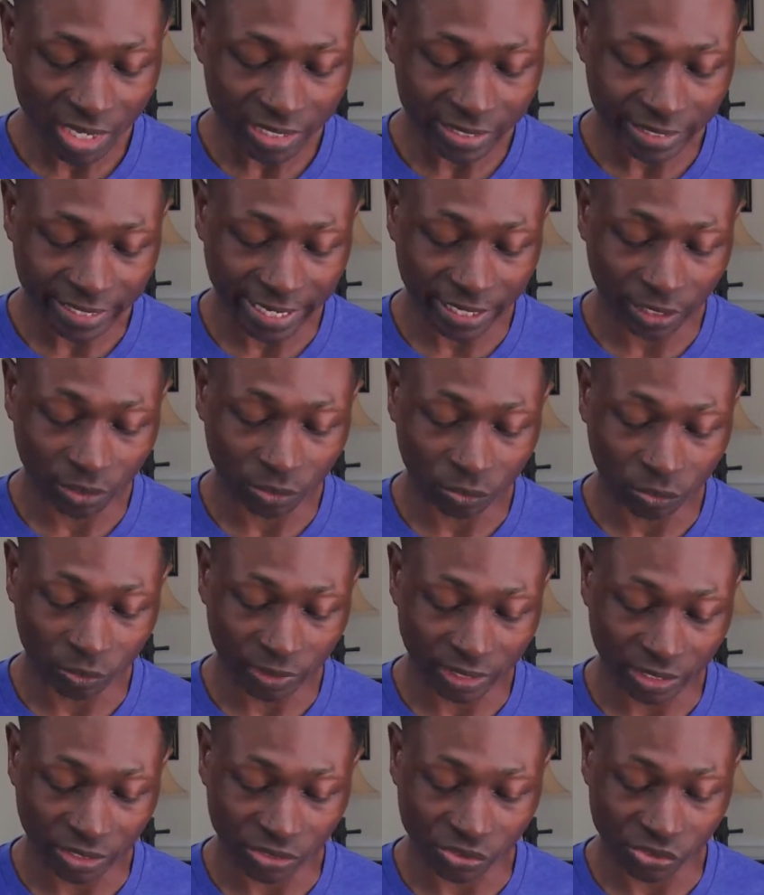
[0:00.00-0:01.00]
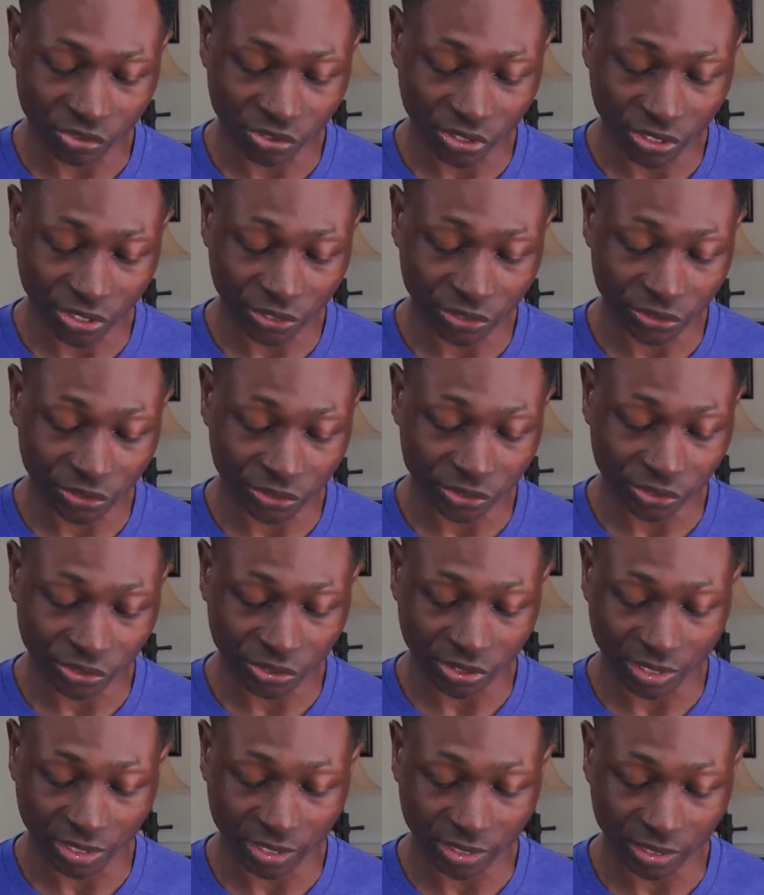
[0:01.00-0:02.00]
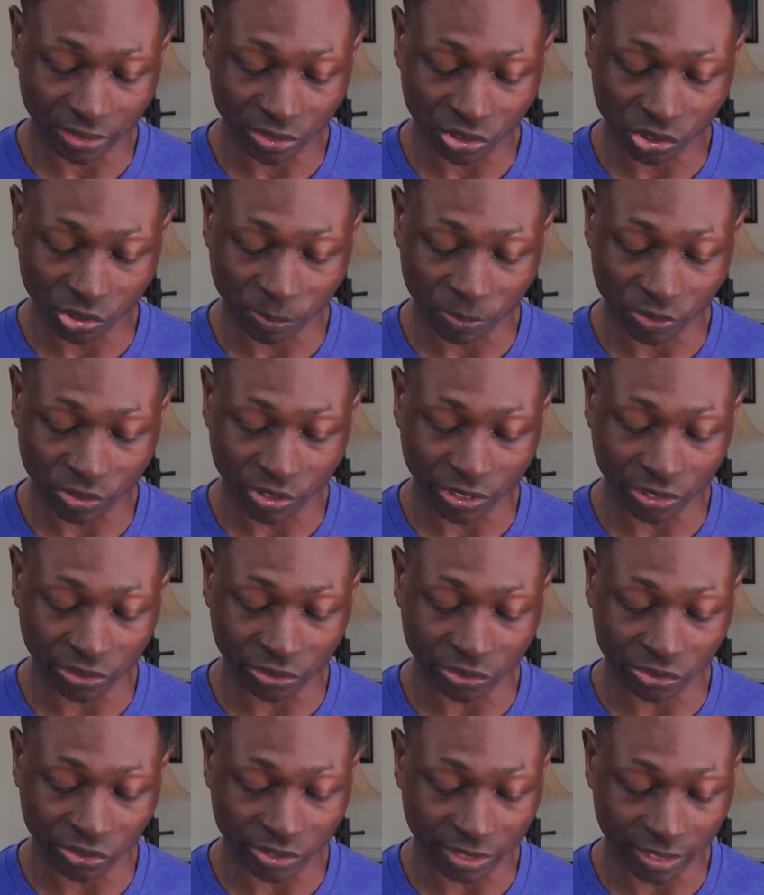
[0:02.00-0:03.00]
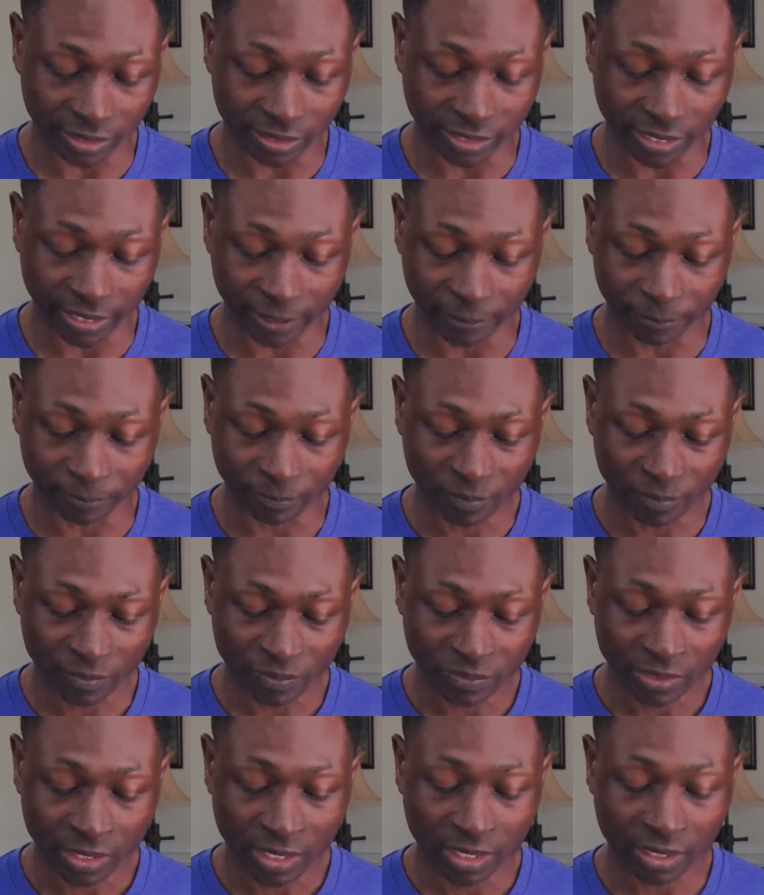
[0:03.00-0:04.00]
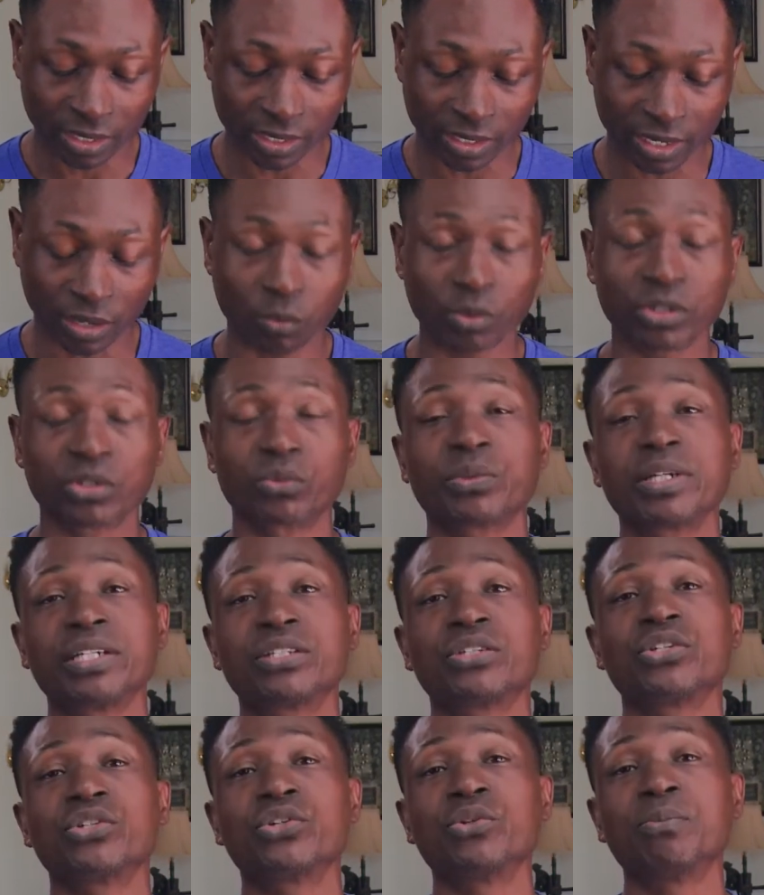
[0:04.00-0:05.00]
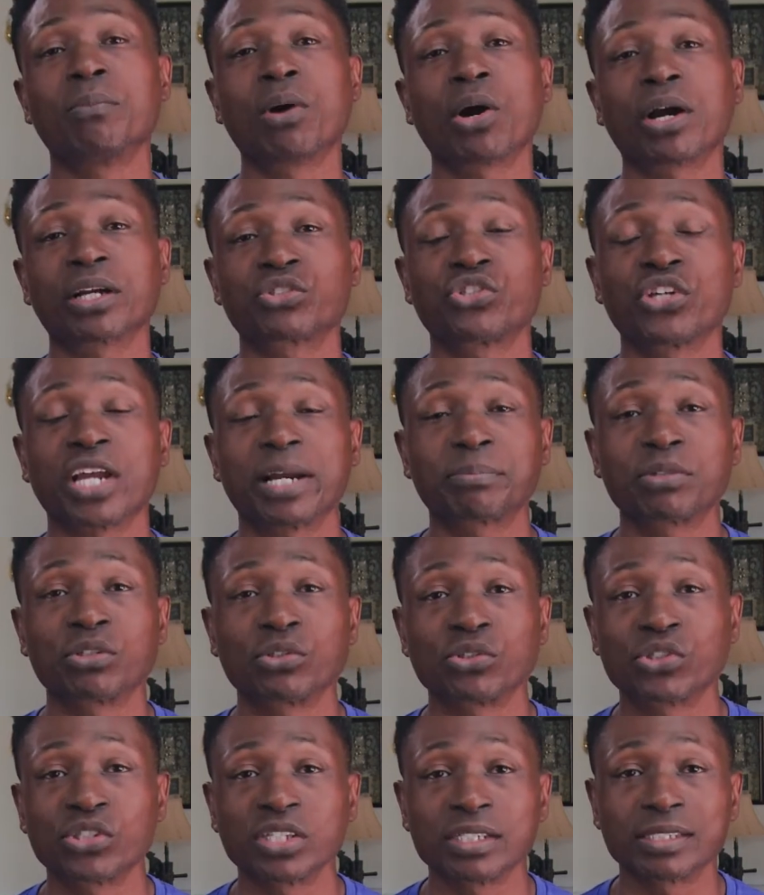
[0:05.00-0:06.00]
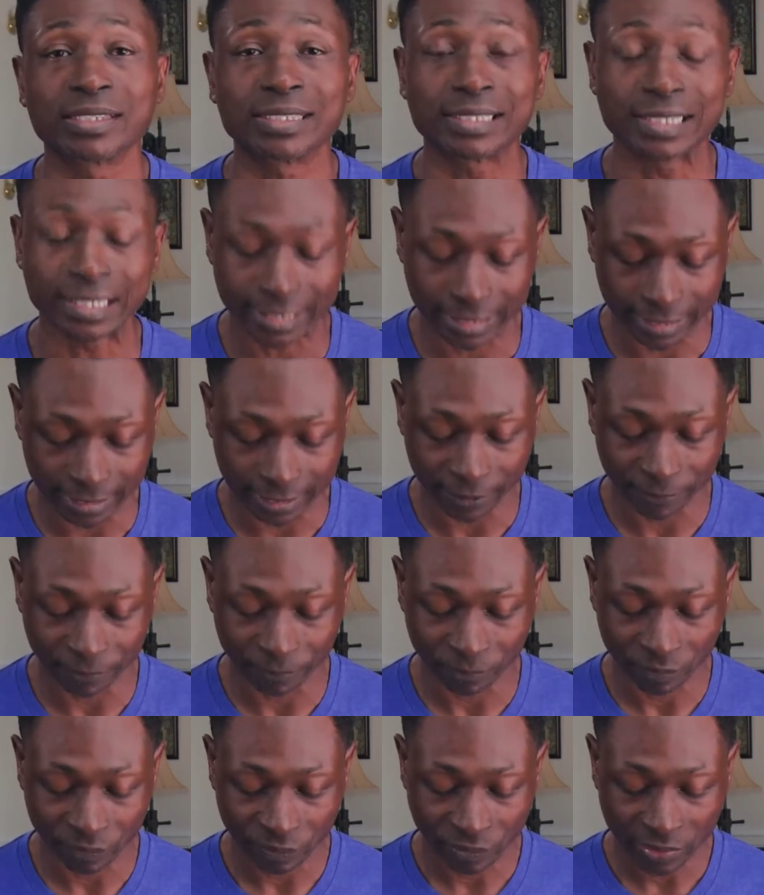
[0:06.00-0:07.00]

Now, when it concerns uh, this particular Sunday, uh, I want to read to you Mark chapter 16,